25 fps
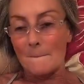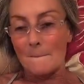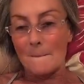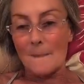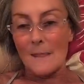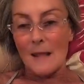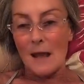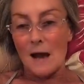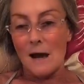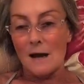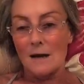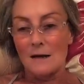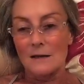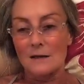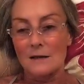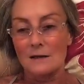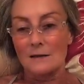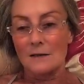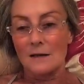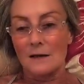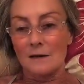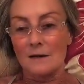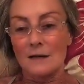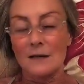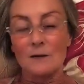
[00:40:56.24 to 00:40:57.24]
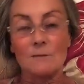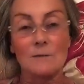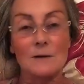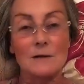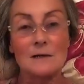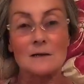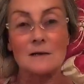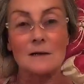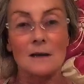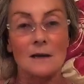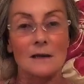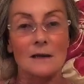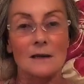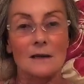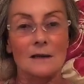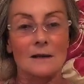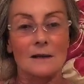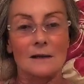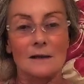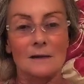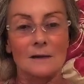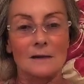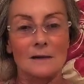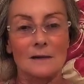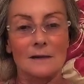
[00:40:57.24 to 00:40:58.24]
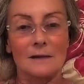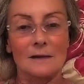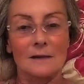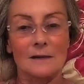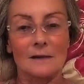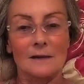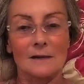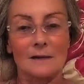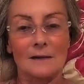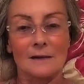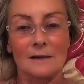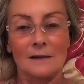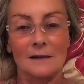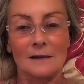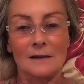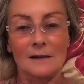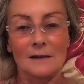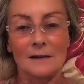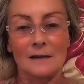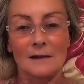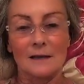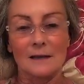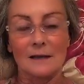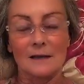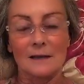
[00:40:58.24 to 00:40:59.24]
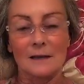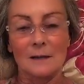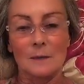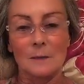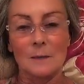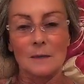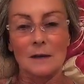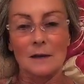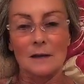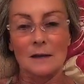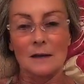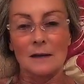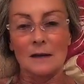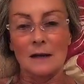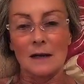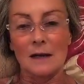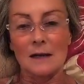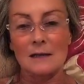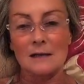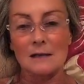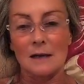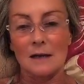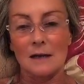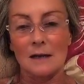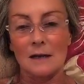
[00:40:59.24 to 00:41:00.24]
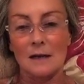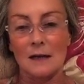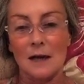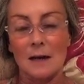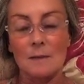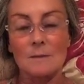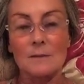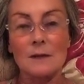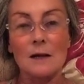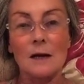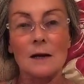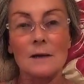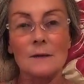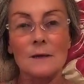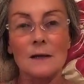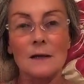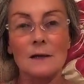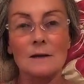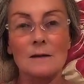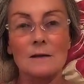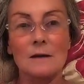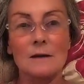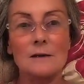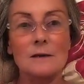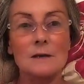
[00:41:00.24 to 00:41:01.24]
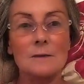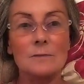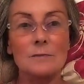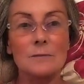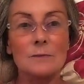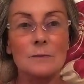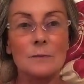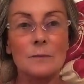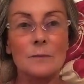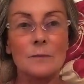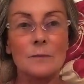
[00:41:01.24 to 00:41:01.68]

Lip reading: No, he wasn't gonna be okay. So I climbed down there and got him.